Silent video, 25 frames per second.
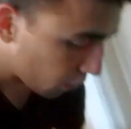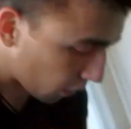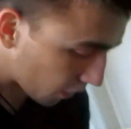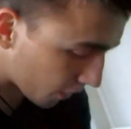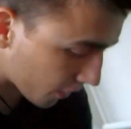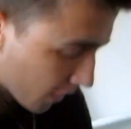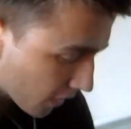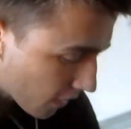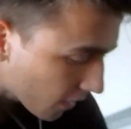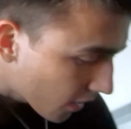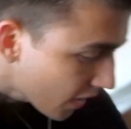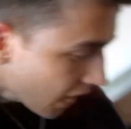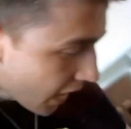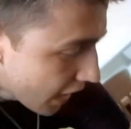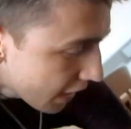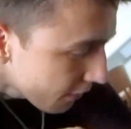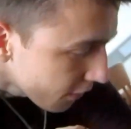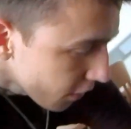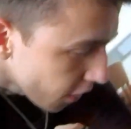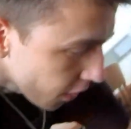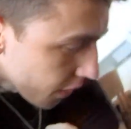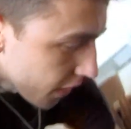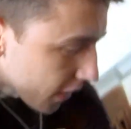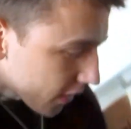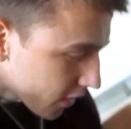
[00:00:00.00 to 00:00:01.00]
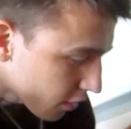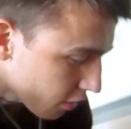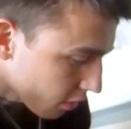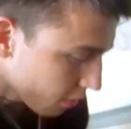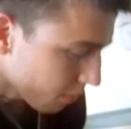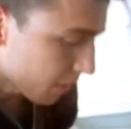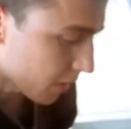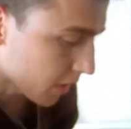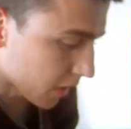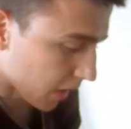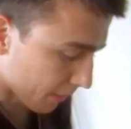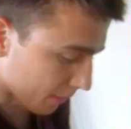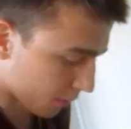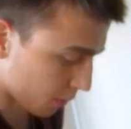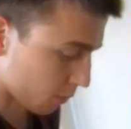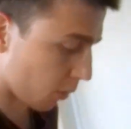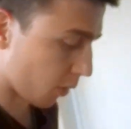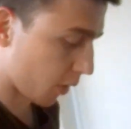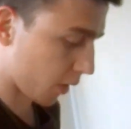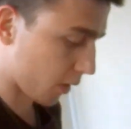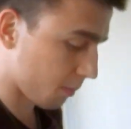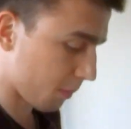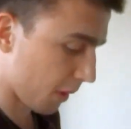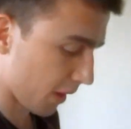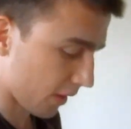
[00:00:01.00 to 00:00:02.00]
ones instead, even though they're three times
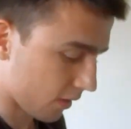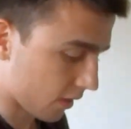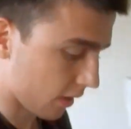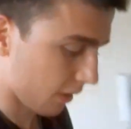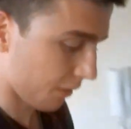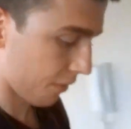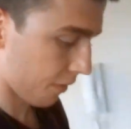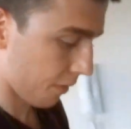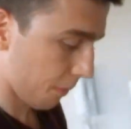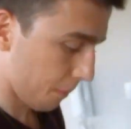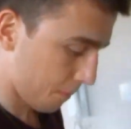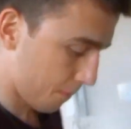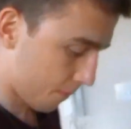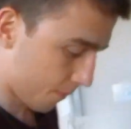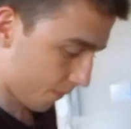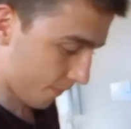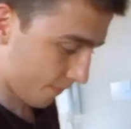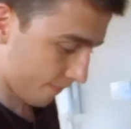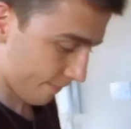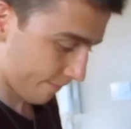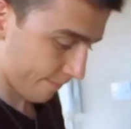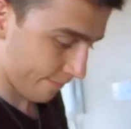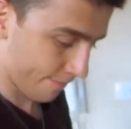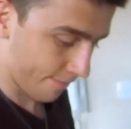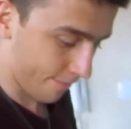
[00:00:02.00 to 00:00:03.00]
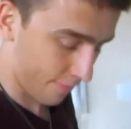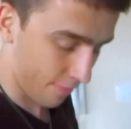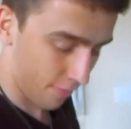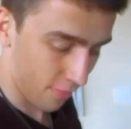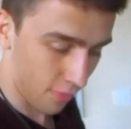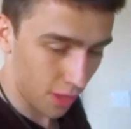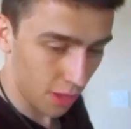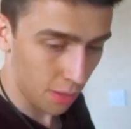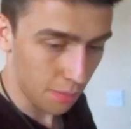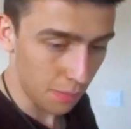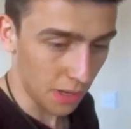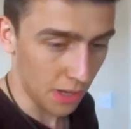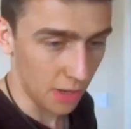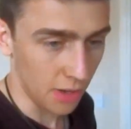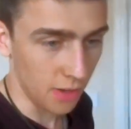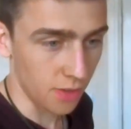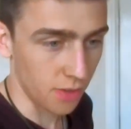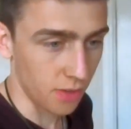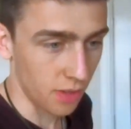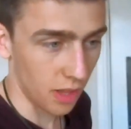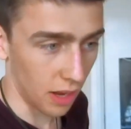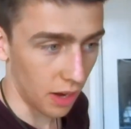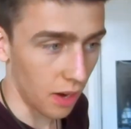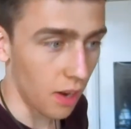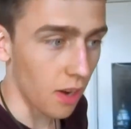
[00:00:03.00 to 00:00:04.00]
more expensive, because
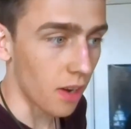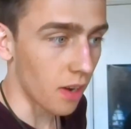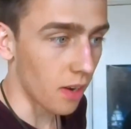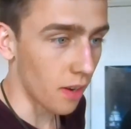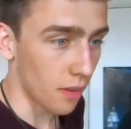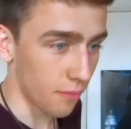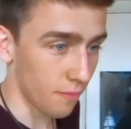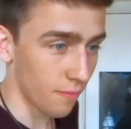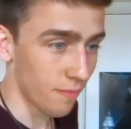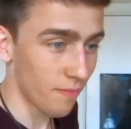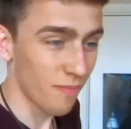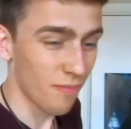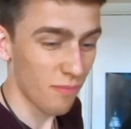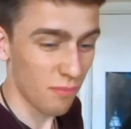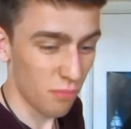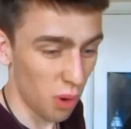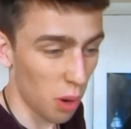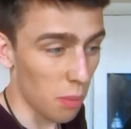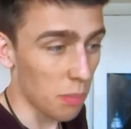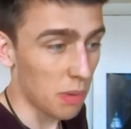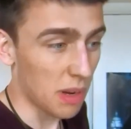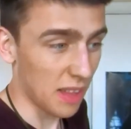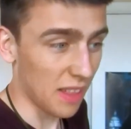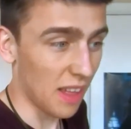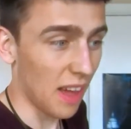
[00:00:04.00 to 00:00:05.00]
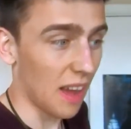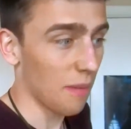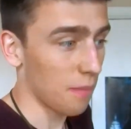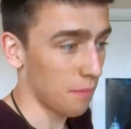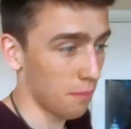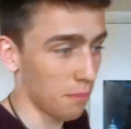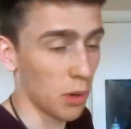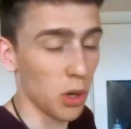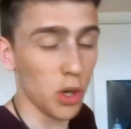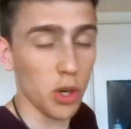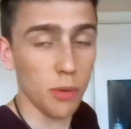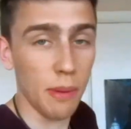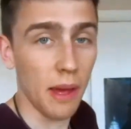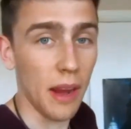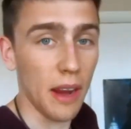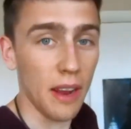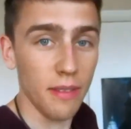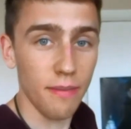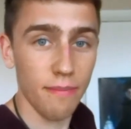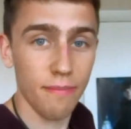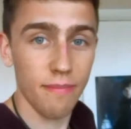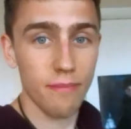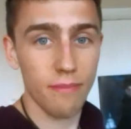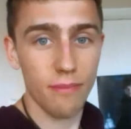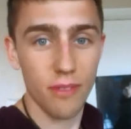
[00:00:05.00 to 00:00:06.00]
they are probably that much better.
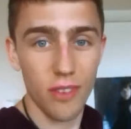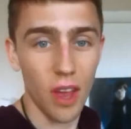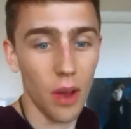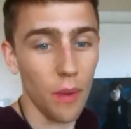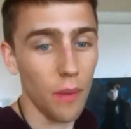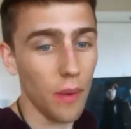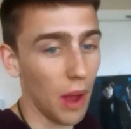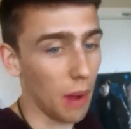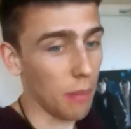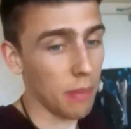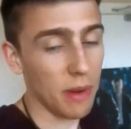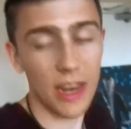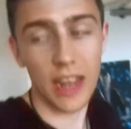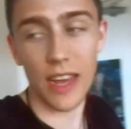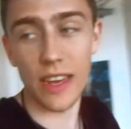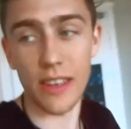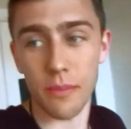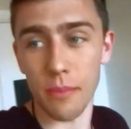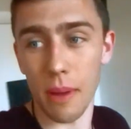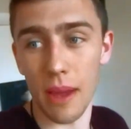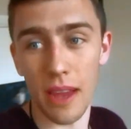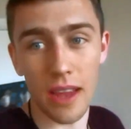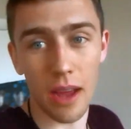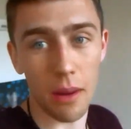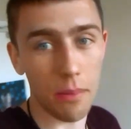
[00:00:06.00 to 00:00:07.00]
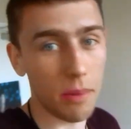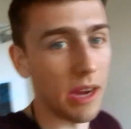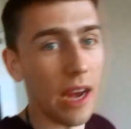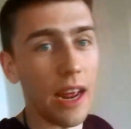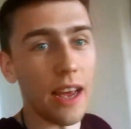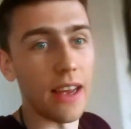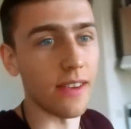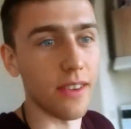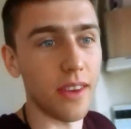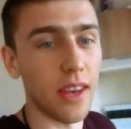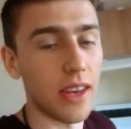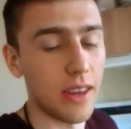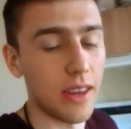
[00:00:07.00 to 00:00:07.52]
So happy days, mate, happy days.